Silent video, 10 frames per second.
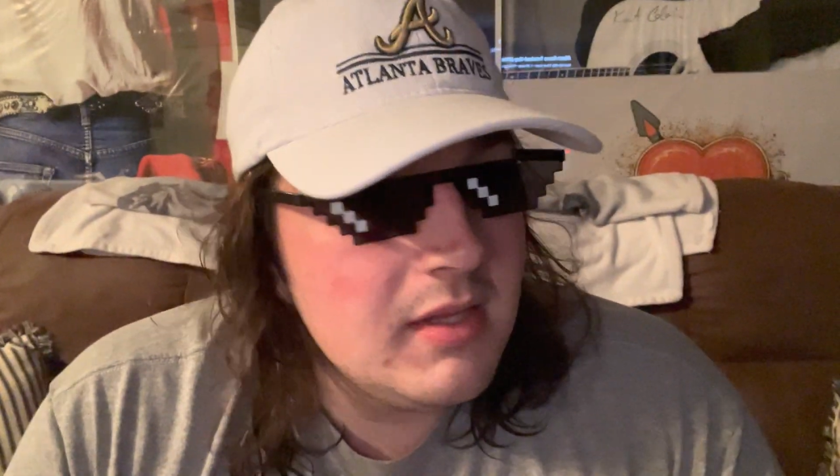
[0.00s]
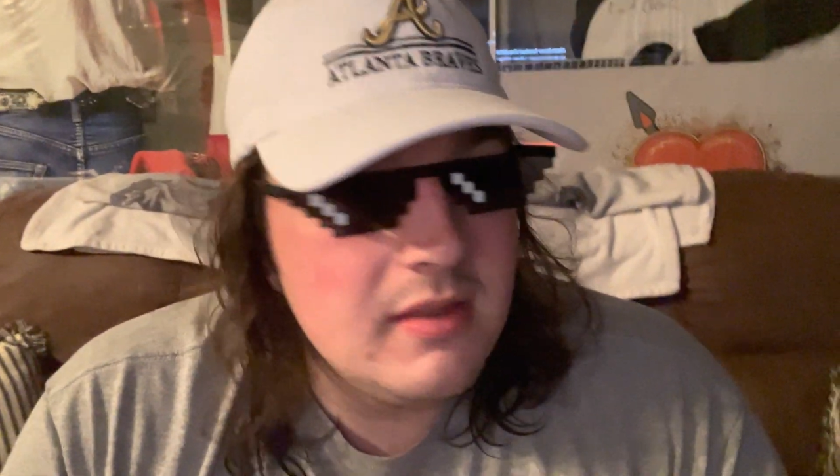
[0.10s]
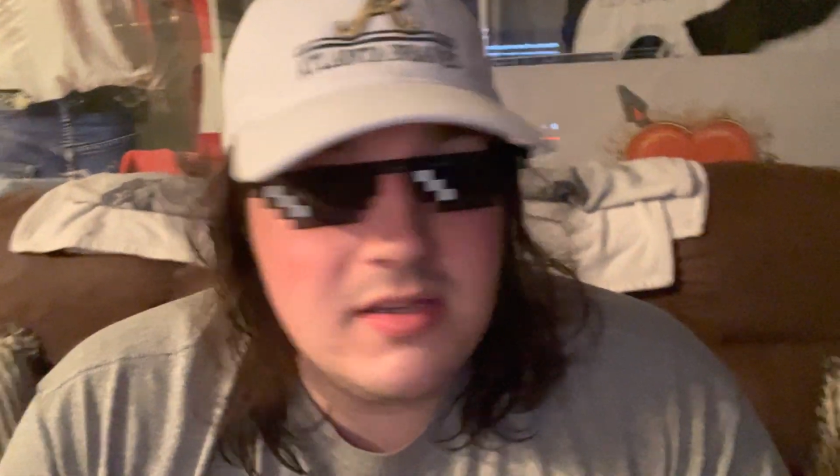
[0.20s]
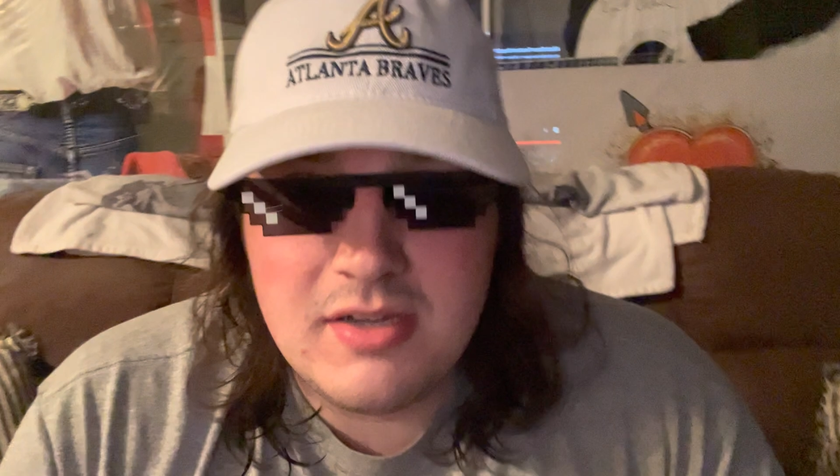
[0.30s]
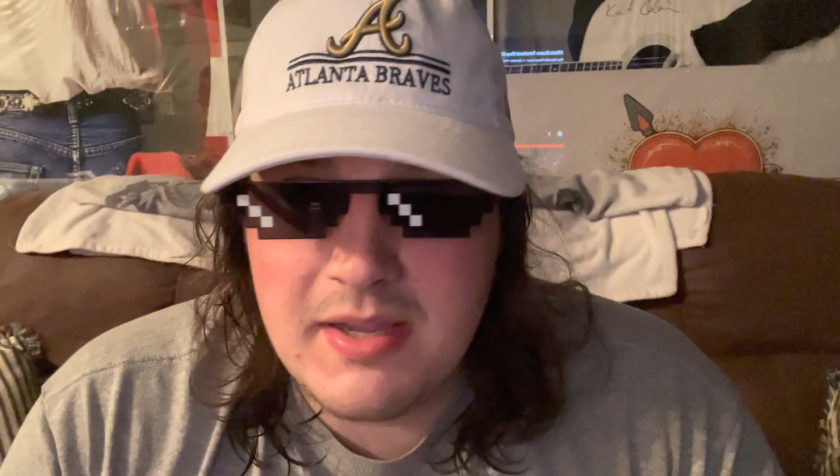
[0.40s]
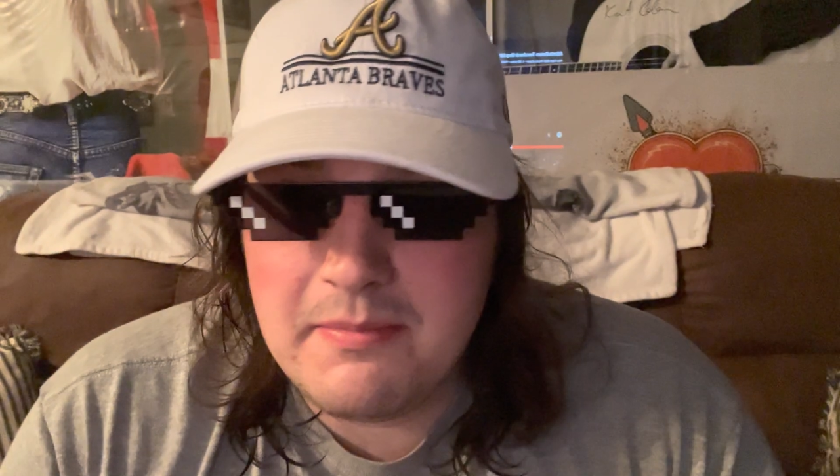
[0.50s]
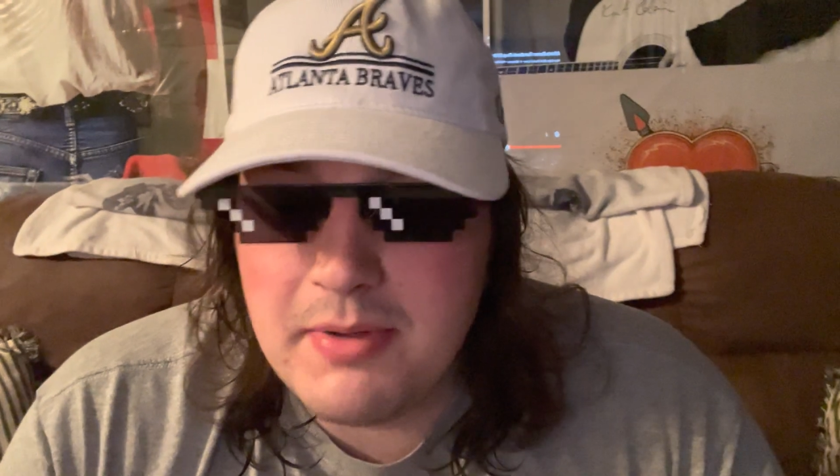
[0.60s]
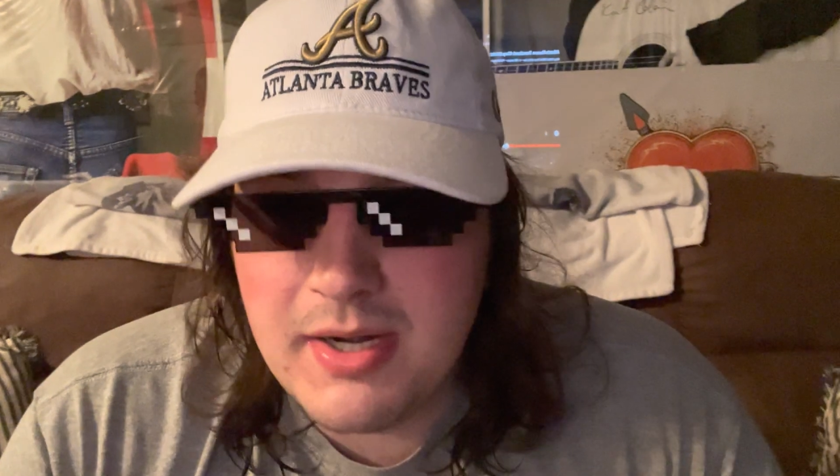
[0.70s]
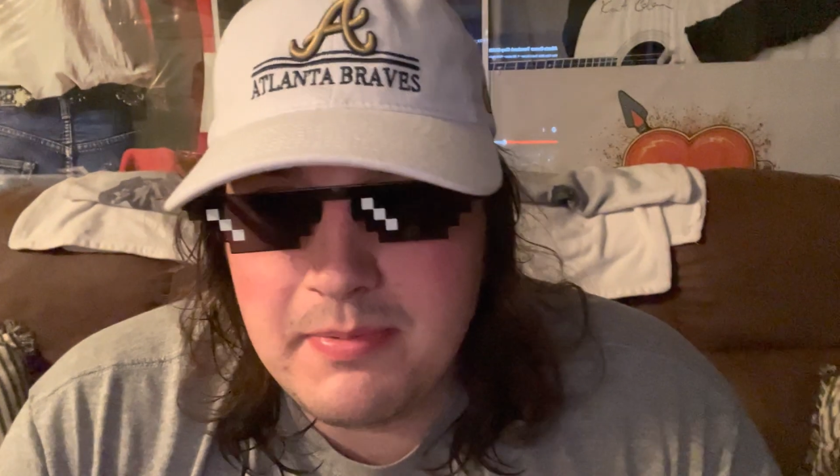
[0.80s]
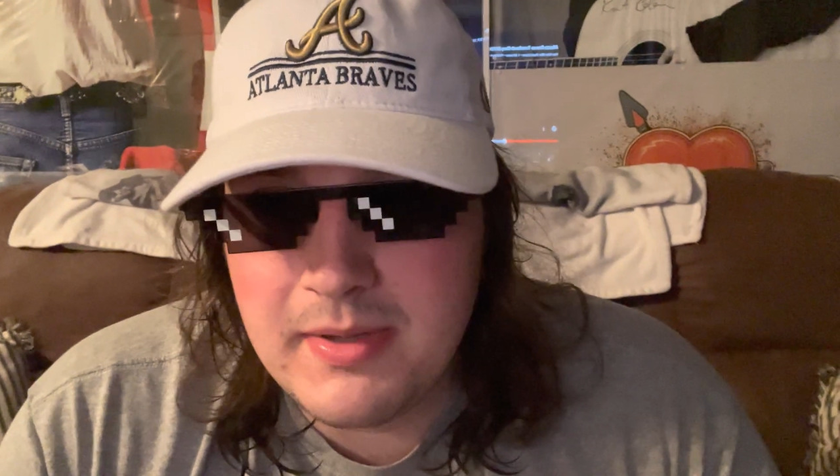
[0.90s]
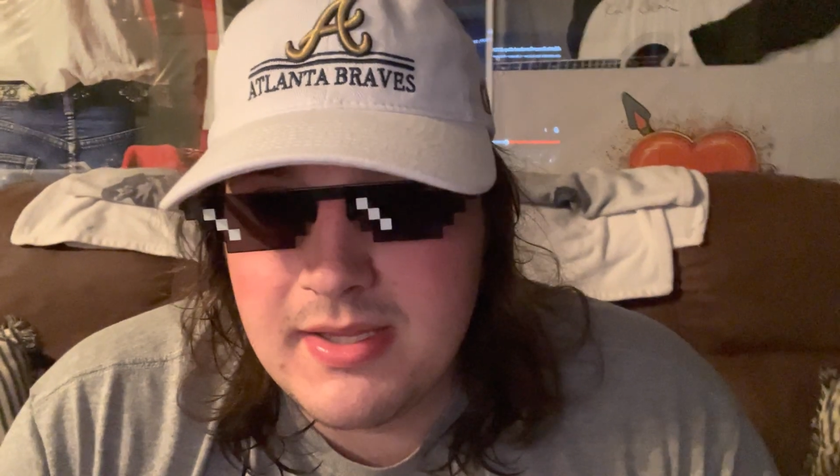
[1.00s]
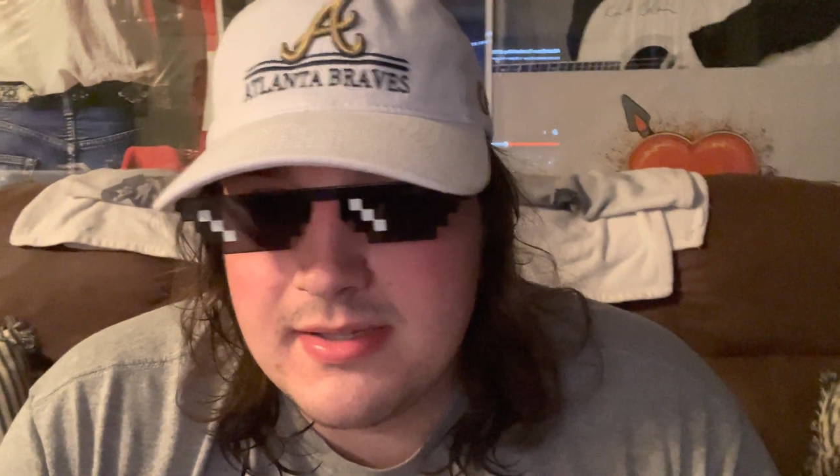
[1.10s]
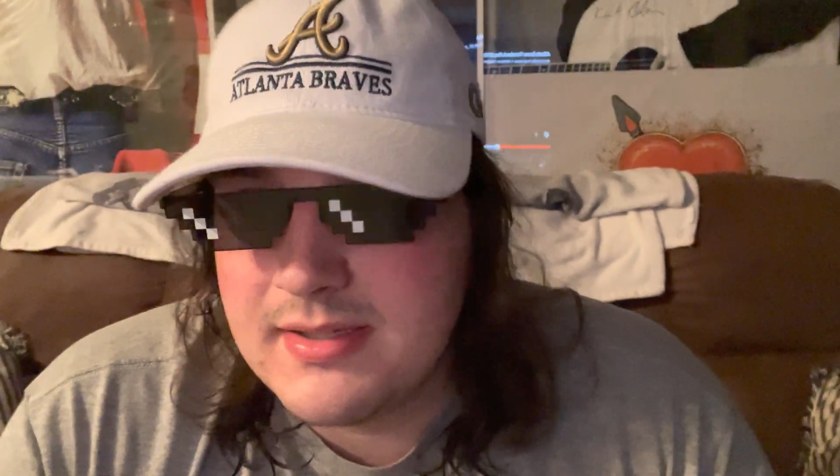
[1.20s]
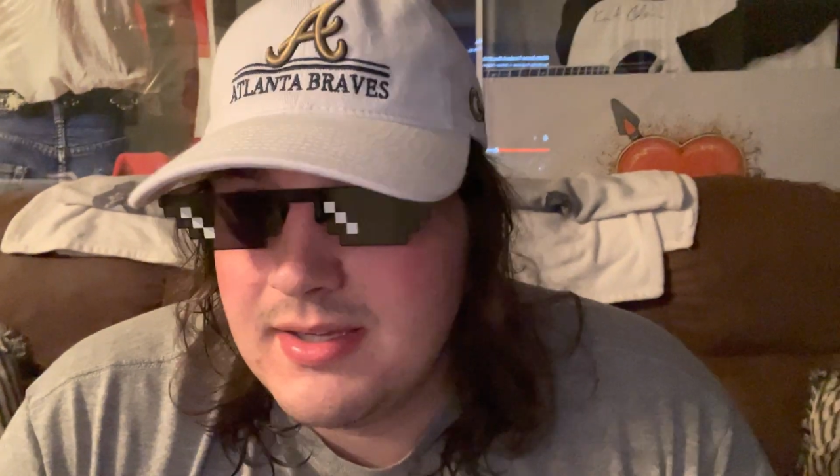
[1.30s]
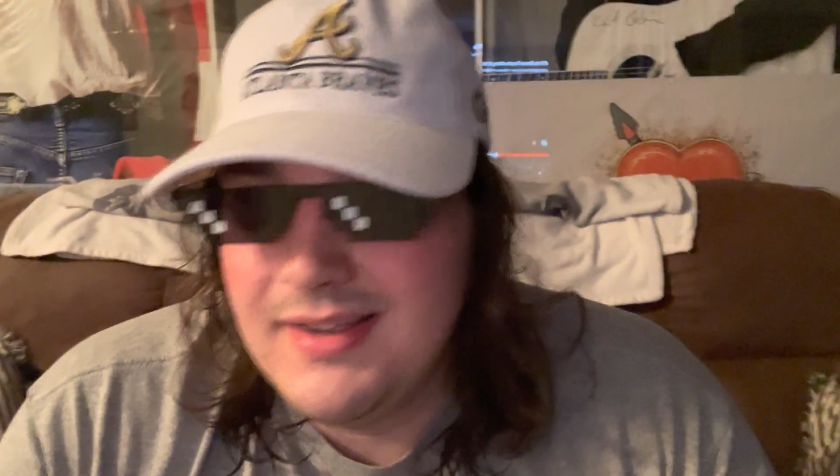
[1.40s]
unless you get put up
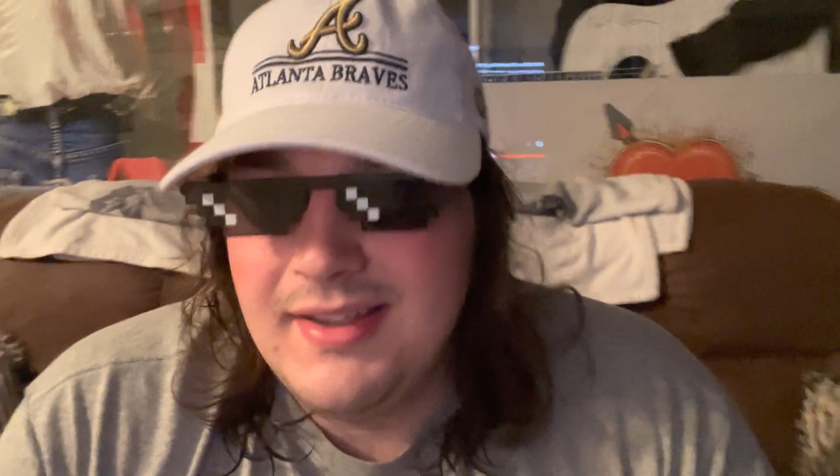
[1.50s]
against